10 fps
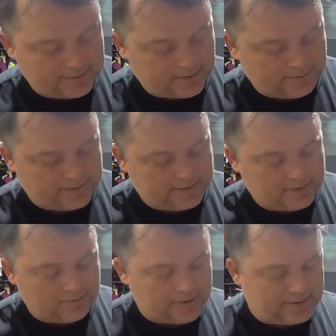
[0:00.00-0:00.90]
stuffed in
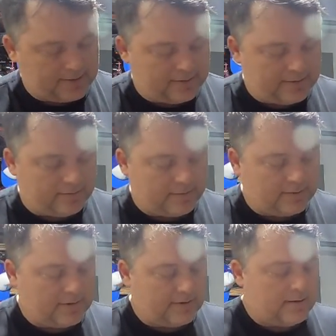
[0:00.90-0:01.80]
there, wedged in there real
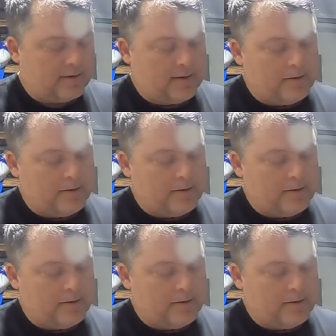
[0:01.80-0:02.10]
good.